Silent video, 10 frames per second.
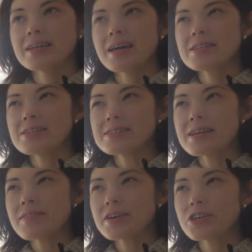It's nice to
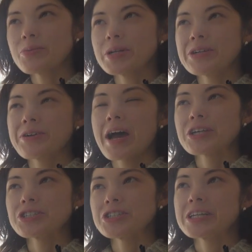have that human
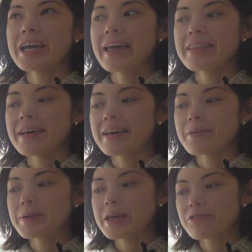interaction again,
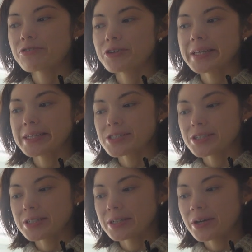like being a
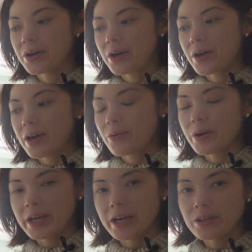freelancer and
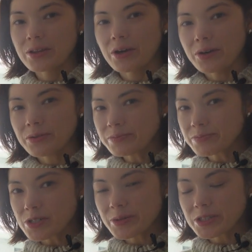working
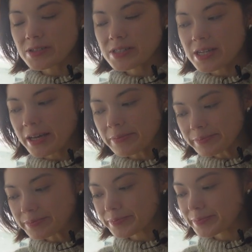alone so much of the
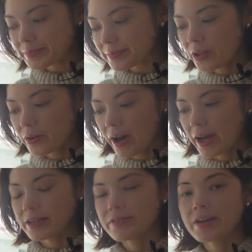time. You
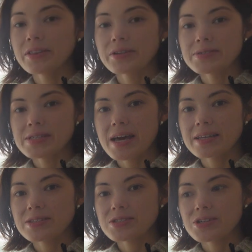kind of can lose that,
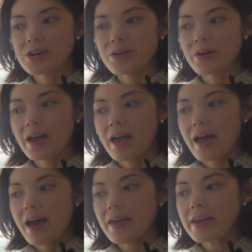and so
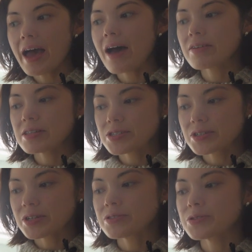I think having the
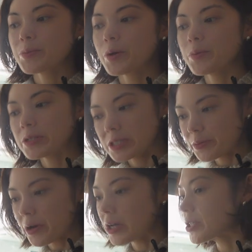studio and doing more
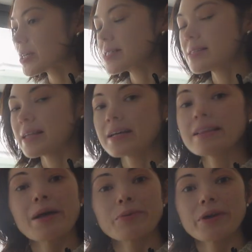printing projects and like
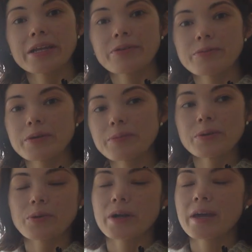collaborating with
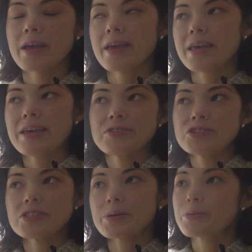people or even
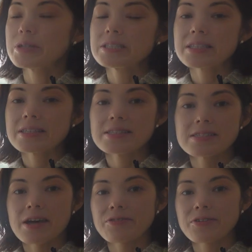just like printing the
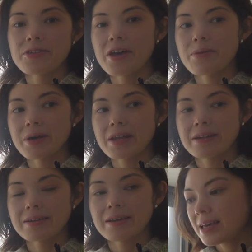stuff for them,
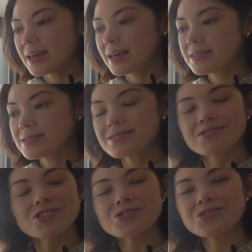and it's
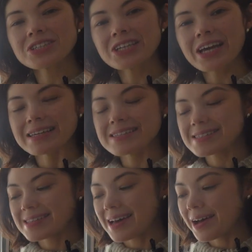just really
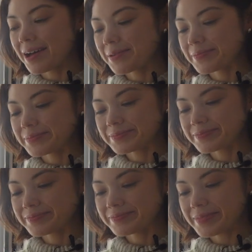nice.
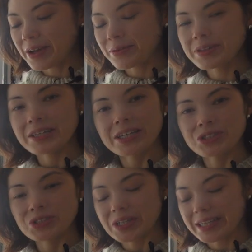I really
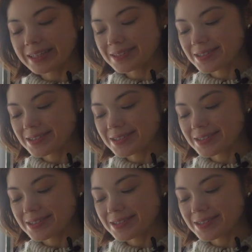enjoy it.